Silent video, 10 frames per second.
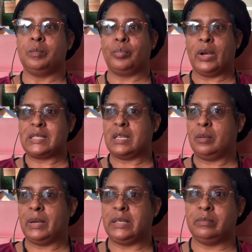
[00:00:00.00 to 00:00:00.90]
pressing a
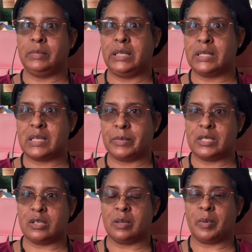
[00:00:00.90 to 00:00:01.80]
button because something
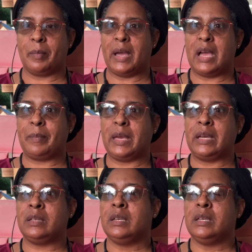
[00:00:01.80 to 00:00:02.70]
showed up on my iPad.
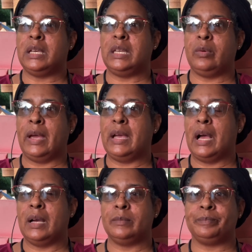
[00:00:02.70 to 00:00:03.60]
Anyway,
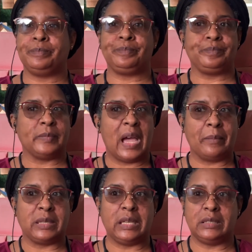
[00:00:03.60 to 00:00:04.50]
I'm
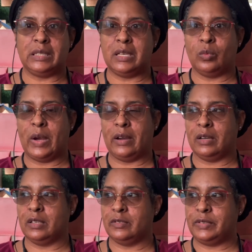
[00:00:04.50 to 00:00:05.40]
keenly aware
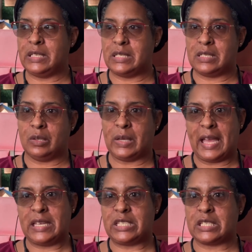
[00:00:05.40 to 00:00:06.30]
of his
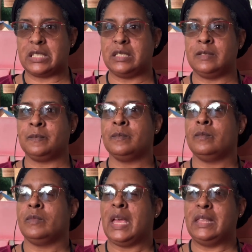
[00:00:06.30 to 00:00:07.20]
location
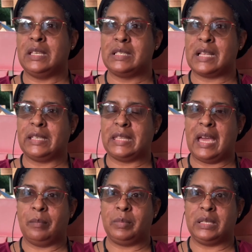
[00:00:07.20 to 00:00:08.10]
and things like
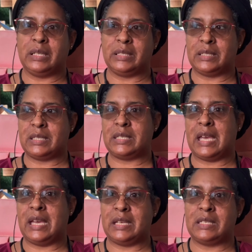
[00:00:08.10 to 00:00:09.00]
that because
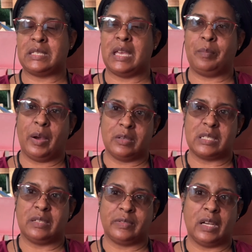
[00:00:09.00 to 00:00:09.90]
as a
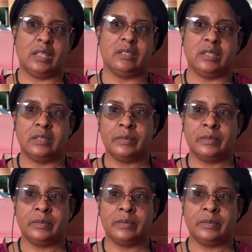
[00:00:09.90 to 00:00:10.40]
person of color